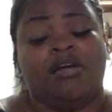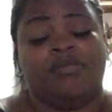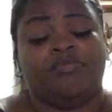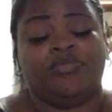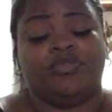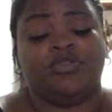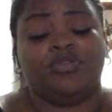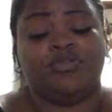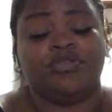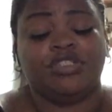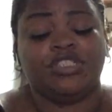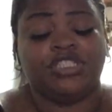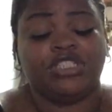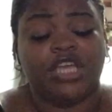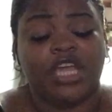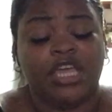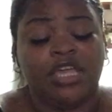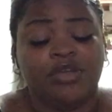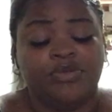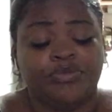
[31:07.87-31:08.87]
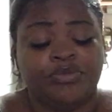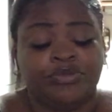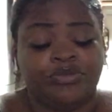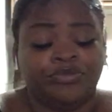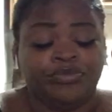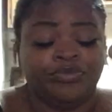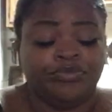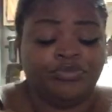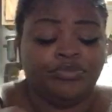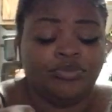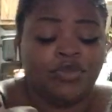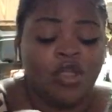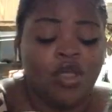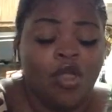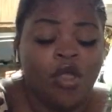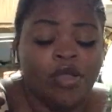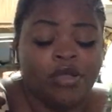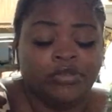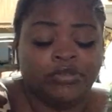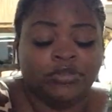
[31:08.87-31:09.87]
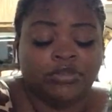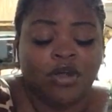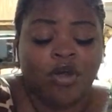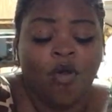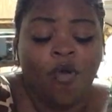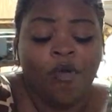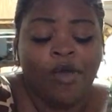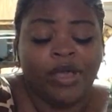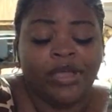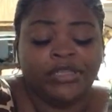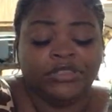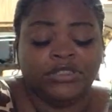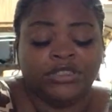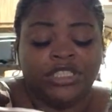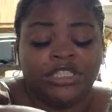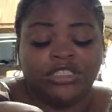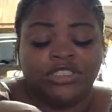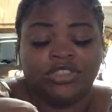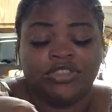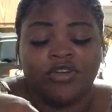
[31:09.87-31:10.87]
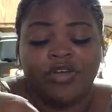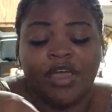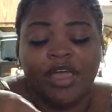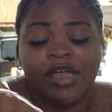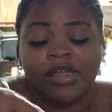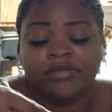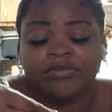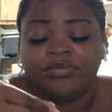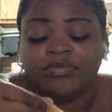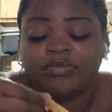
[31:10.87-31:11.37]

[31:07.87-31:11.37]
through the Shade Room on Instagram.